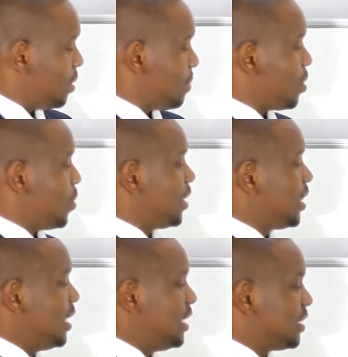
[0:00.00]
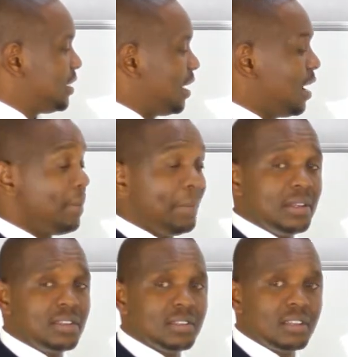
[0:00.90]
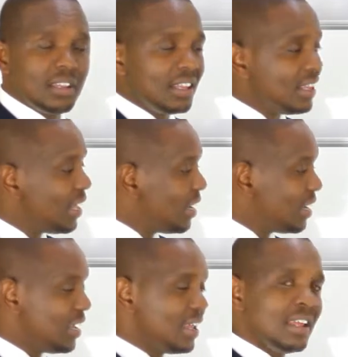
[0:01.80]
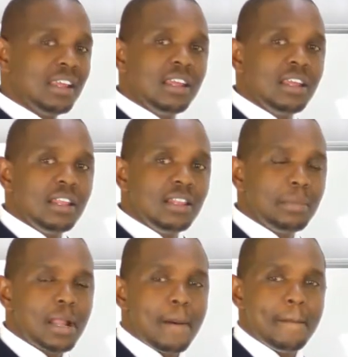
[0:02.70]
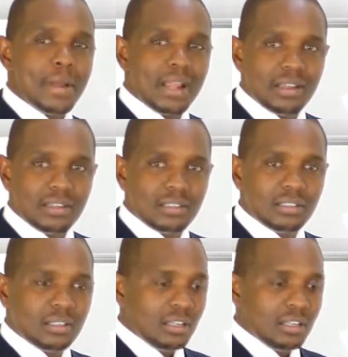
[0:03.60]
but when this happens, then become beggars.